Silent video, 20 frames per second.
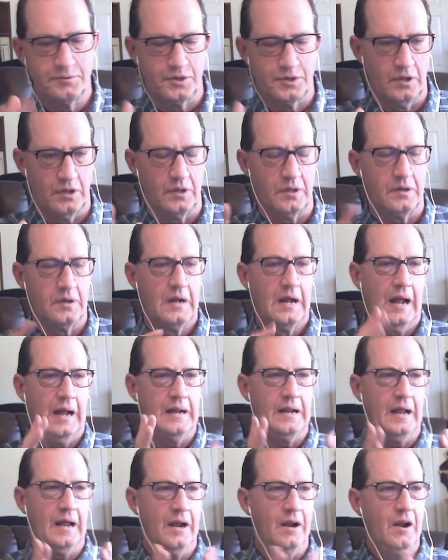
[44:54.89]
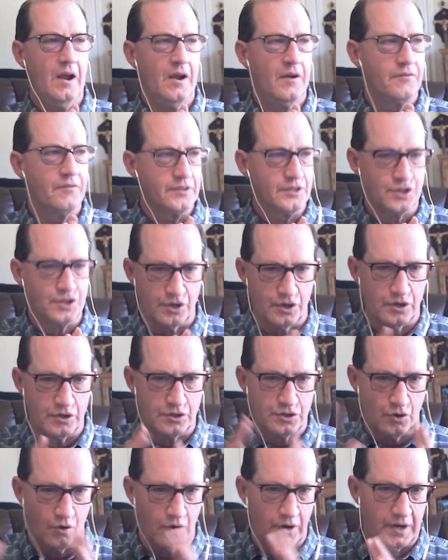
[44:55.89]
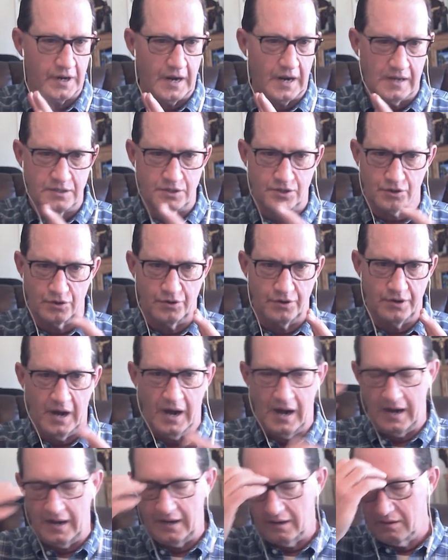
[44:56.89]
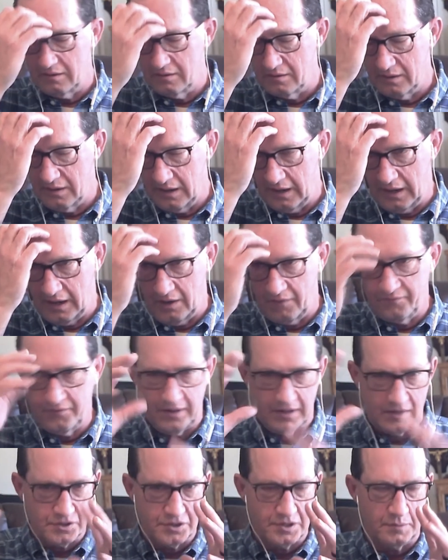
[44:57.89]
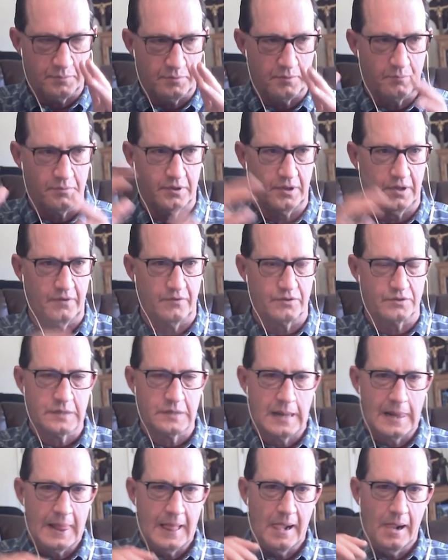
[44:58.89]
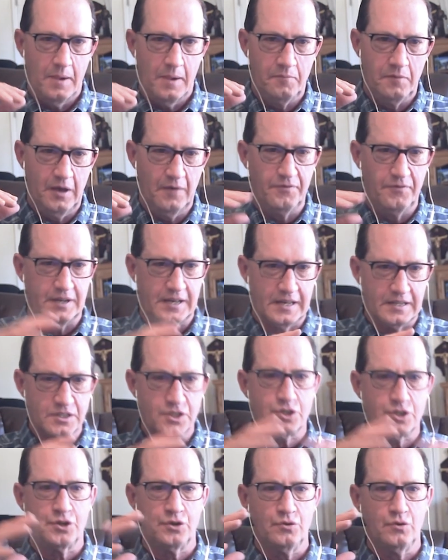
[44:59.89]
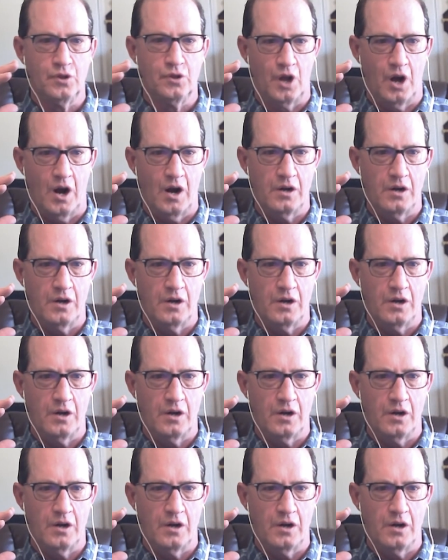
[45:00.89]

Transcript: Absolutely. And every church, organized or not, uh, fellowship of believers, if it gets too